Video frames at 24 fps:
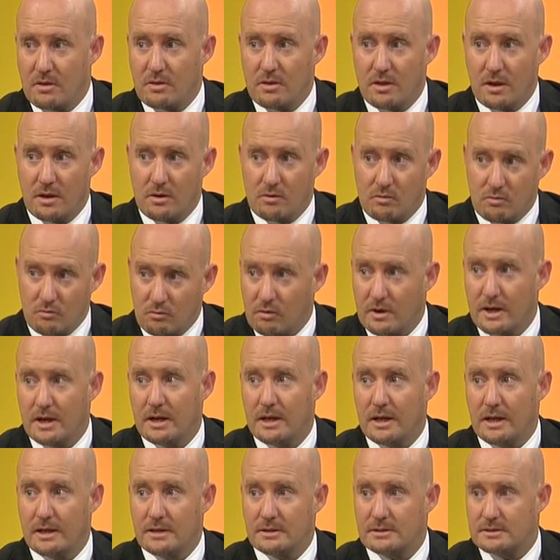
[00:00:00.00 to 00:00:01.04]
that
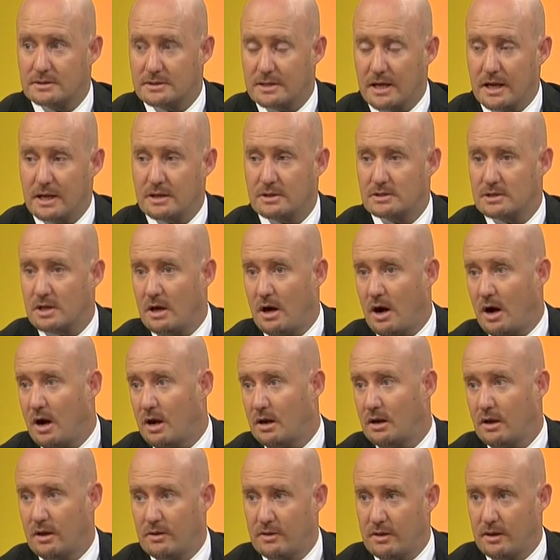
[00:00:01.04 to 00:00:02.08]
really start to
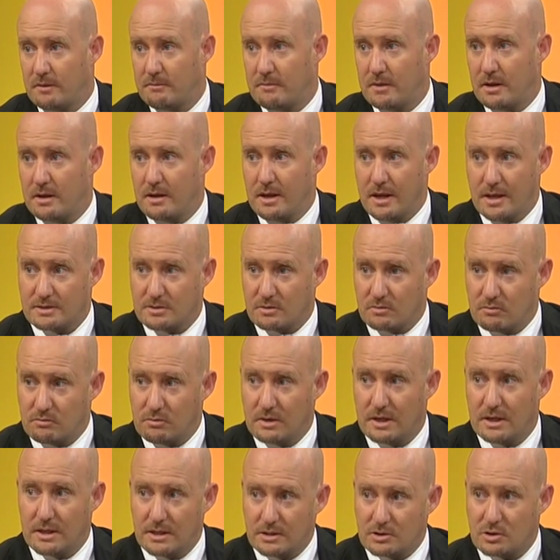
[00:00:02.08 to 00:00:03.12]
highlight them as a
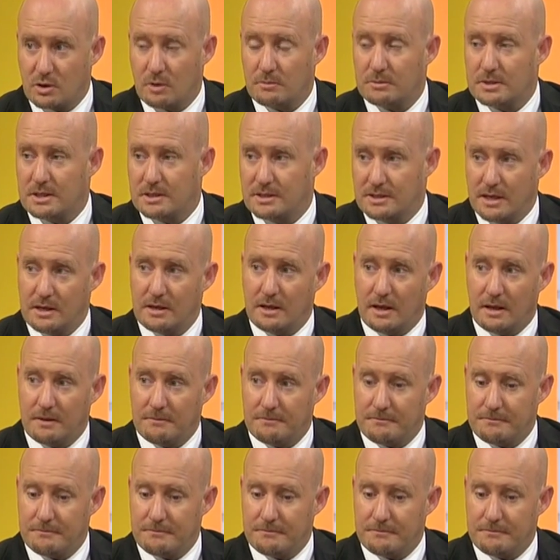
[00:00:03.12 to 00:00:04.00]
really top contender.